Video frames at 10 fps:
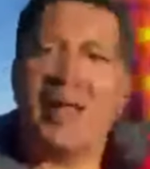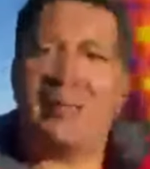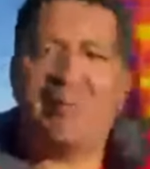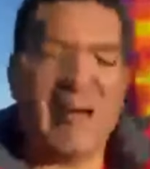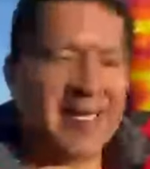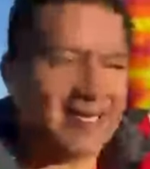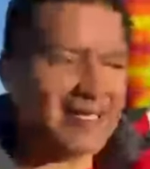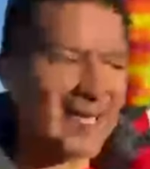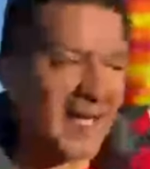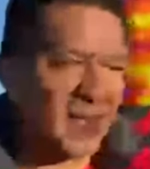get back into
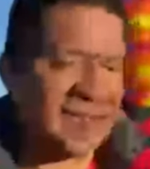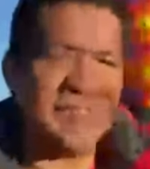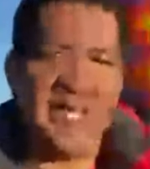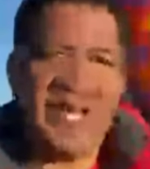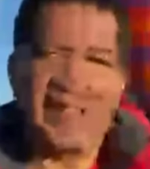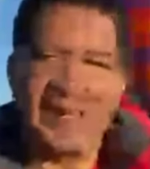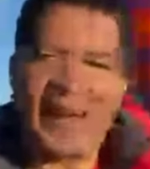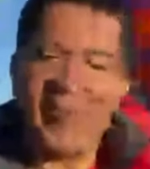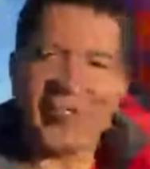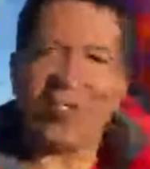town, is the,
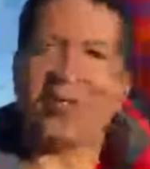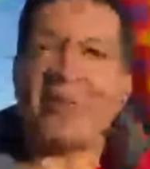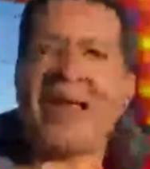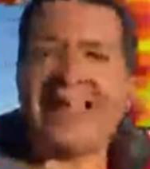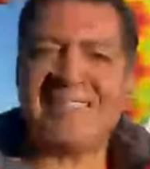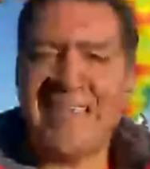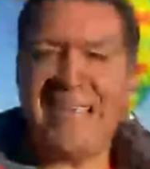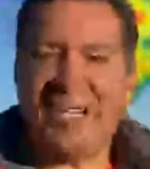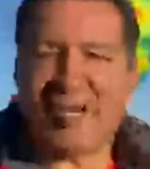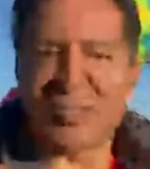I'm going to show the past
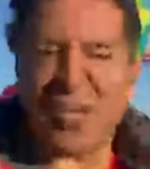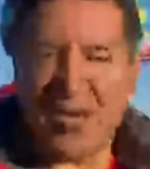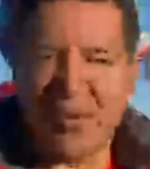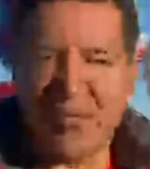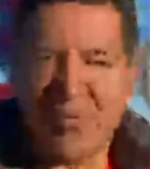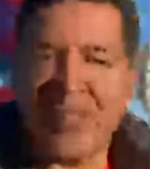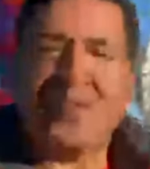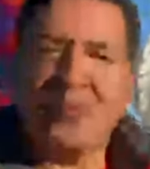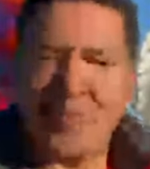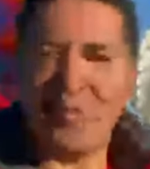10 years of what
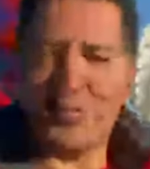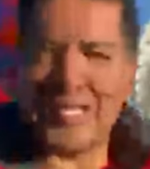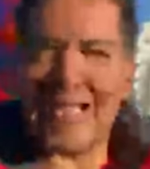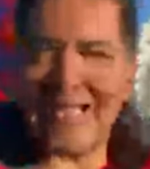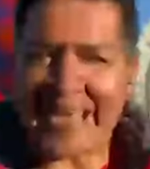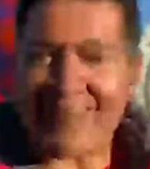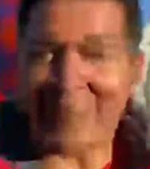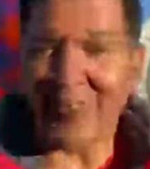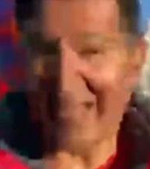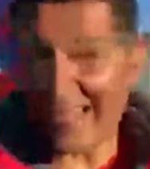the weather was like
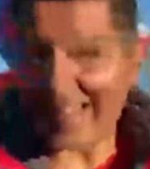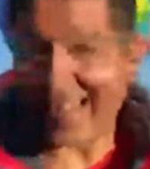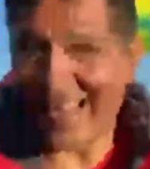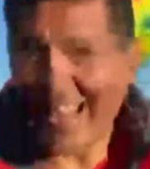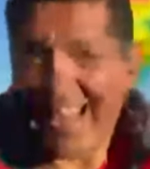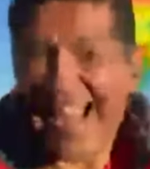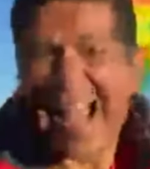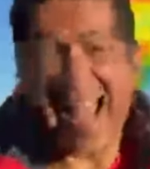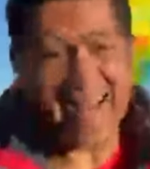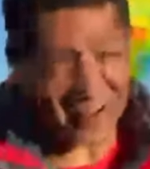April 8th.
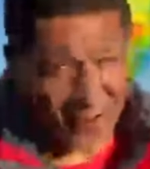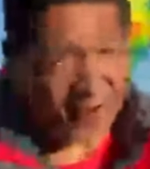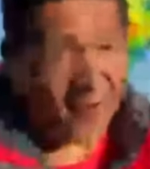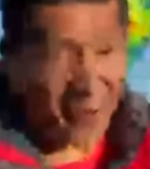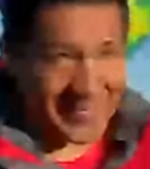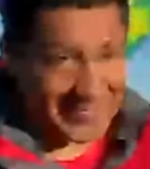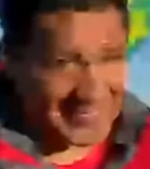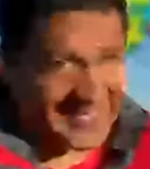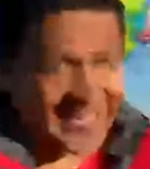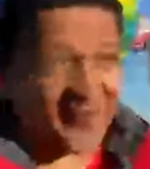And you're going to
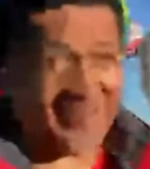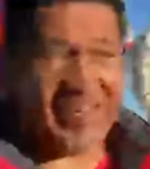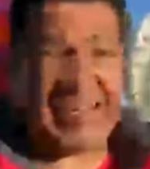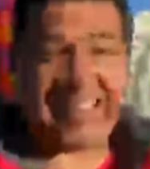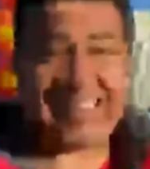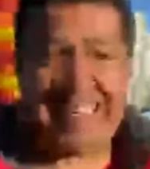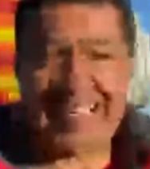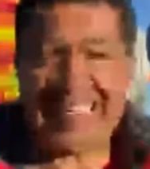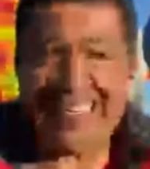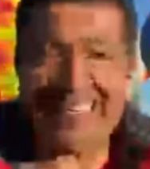see over the last
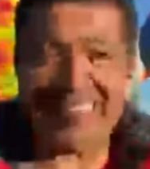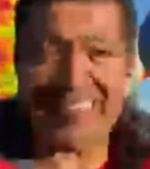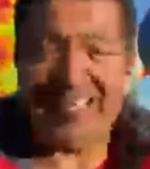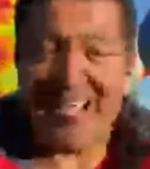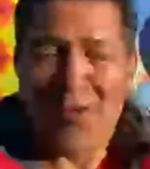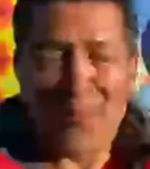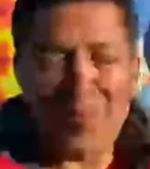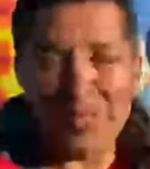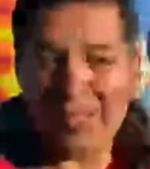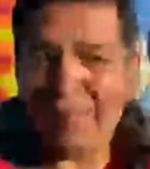10 years,
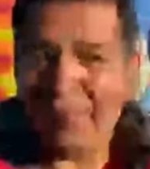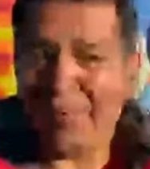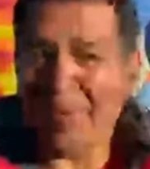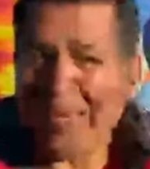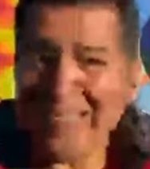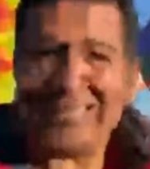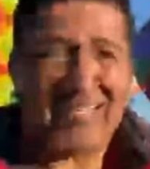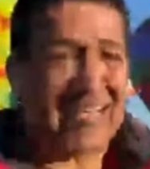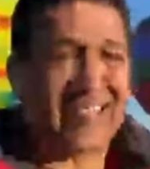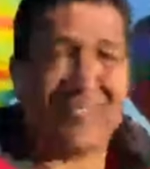really from East
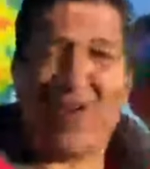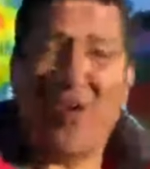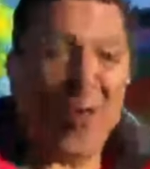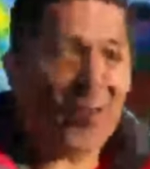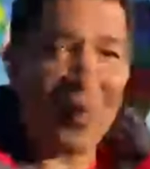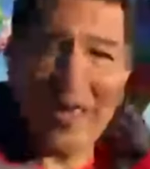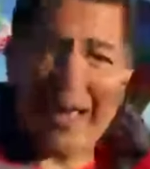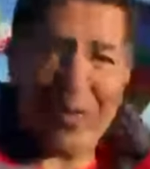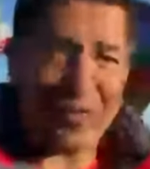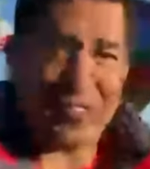Texas all the way
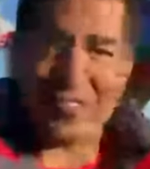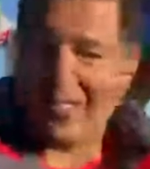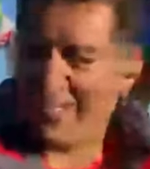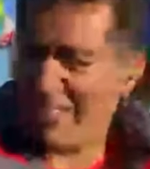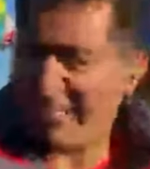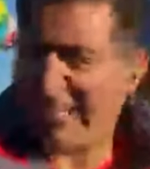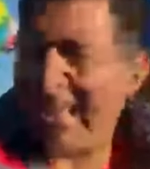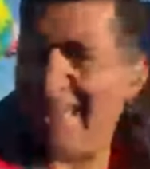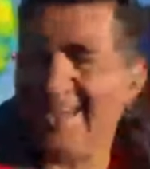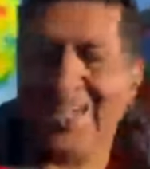out to, to
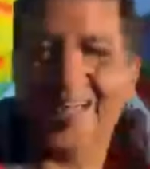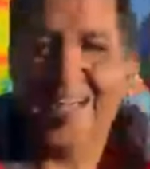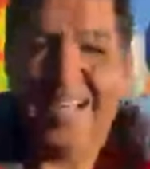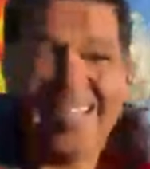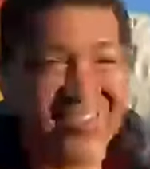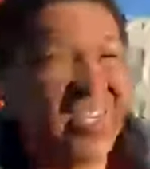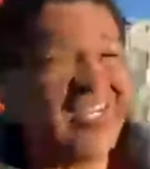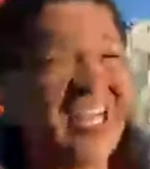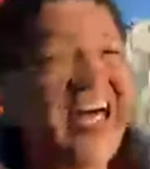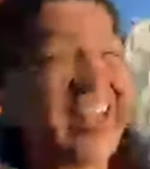Canada, there's a
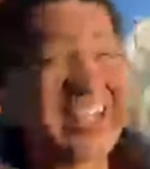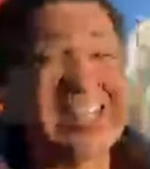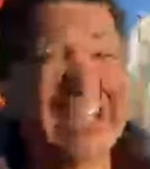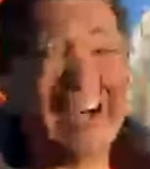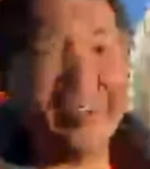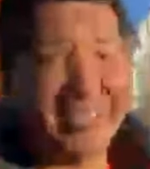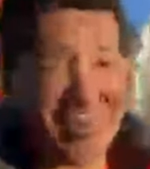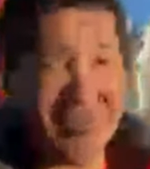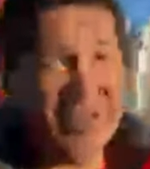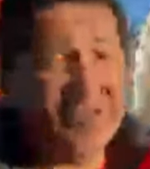lot of clouds that
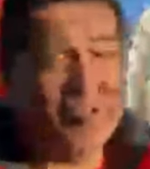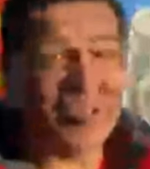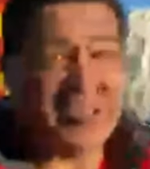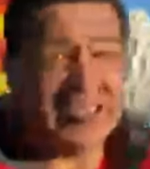are usually